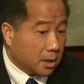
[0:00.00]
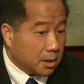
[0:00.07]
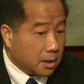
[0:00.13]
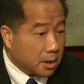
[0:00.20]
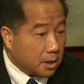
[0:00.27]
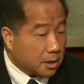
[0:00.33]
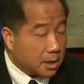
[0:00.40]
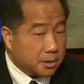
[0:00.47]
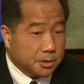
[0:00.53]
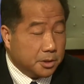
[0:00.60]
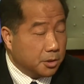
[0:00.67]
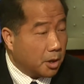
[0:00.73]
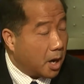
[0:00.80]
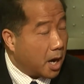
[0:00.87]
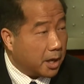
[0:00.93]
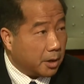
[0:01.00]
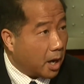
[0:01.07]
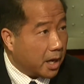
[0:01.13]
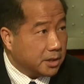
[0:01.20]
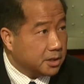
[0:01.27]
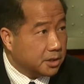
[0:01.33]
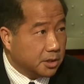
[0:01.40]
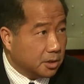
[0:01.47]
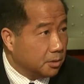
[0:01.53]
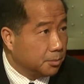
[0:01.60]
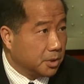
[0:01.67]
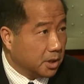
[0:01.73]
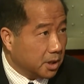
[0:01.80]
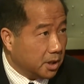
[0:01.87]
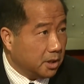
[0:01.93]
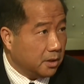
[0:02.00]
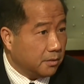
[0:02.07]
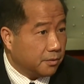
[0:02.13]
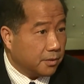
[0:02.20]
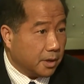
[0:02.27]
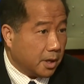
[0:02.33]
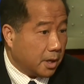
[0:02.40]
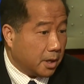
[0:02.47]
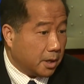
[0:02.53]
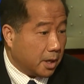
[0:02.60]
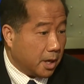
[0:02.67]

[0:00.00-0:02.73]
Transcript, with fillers: uh, you know, I, I still believe, and,